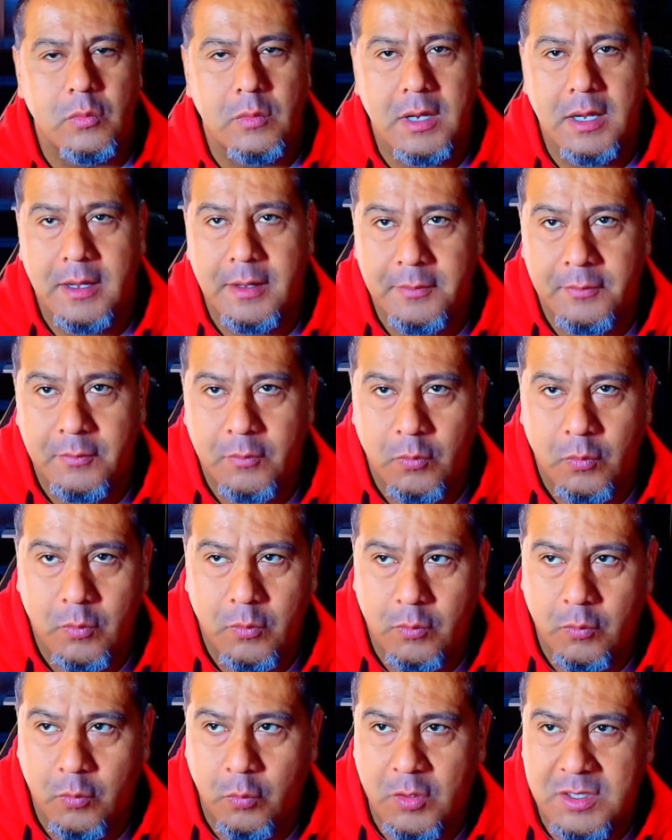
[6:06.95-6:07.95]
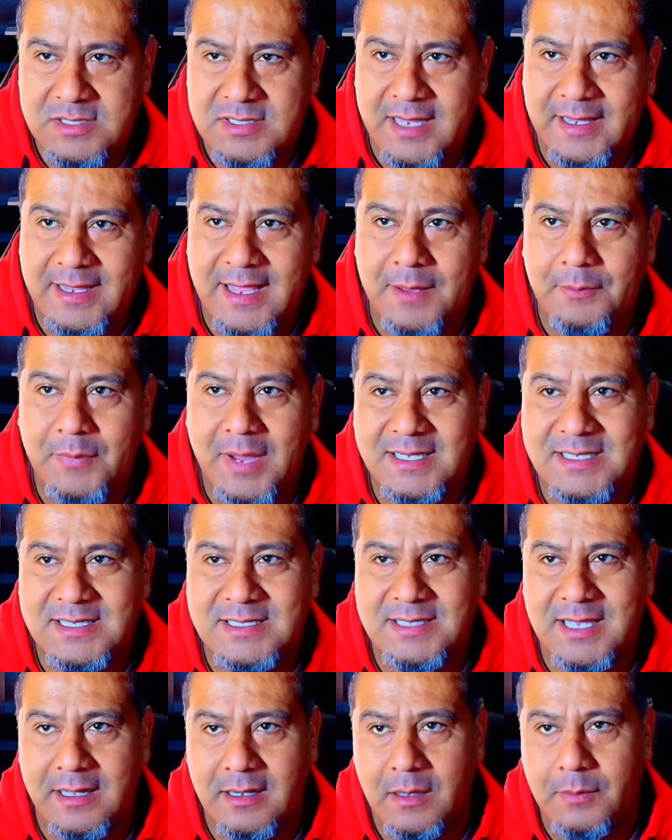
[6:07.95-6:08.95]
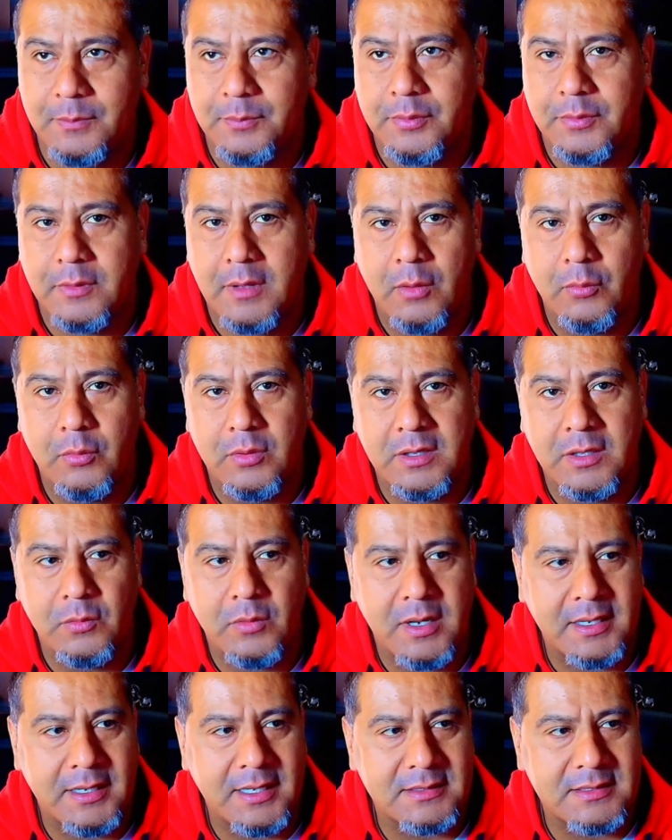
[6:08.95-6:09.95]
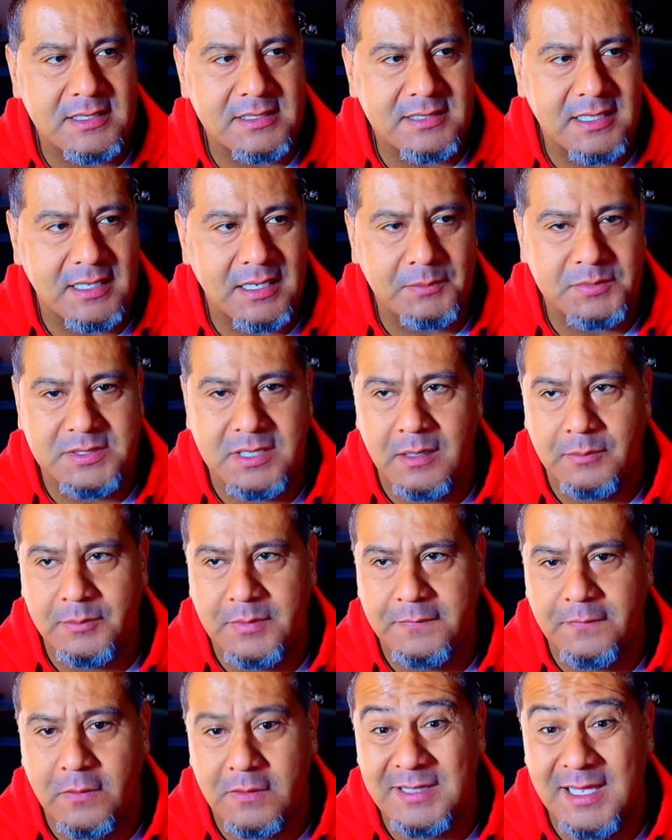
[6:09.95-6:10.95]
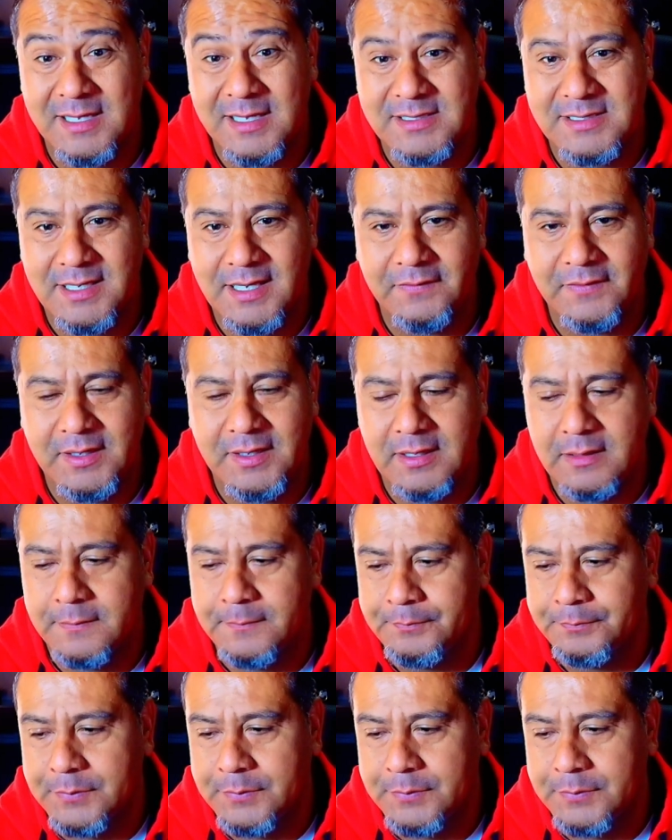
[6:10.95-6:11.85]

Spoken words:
Once I get my setup, I really want to get the setup done before Thanksgiving.